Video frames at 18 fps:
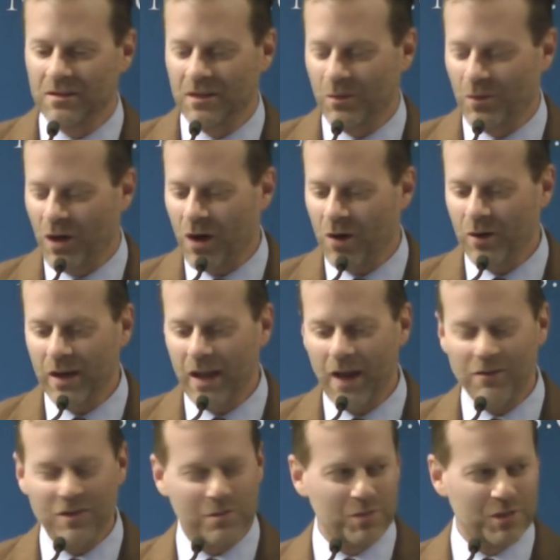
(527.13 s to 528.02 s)
And we already
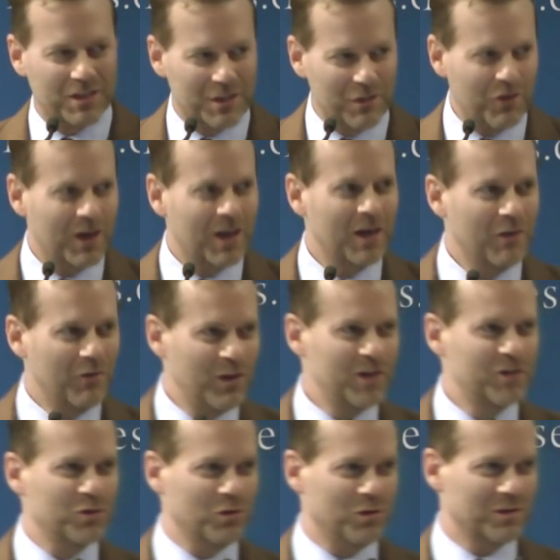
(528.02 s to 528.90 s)
have specific
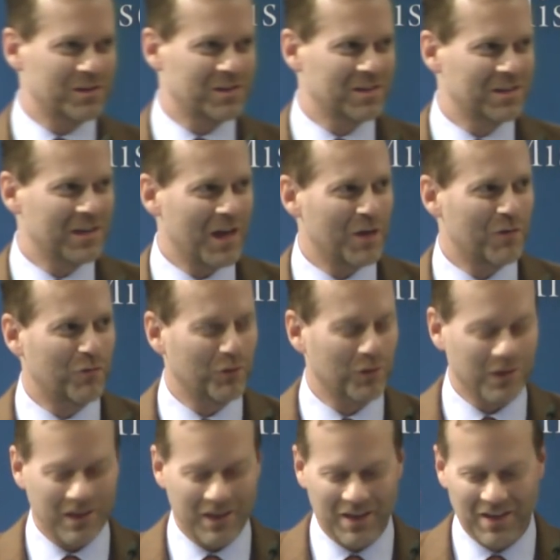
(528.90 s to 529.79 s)
individuals,
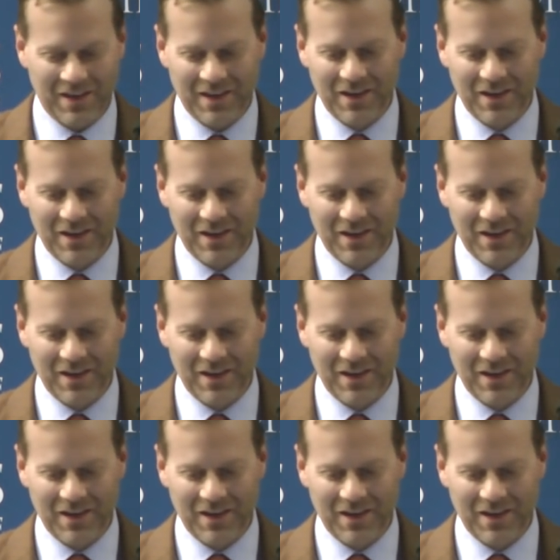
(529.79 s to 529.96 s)
thankfully,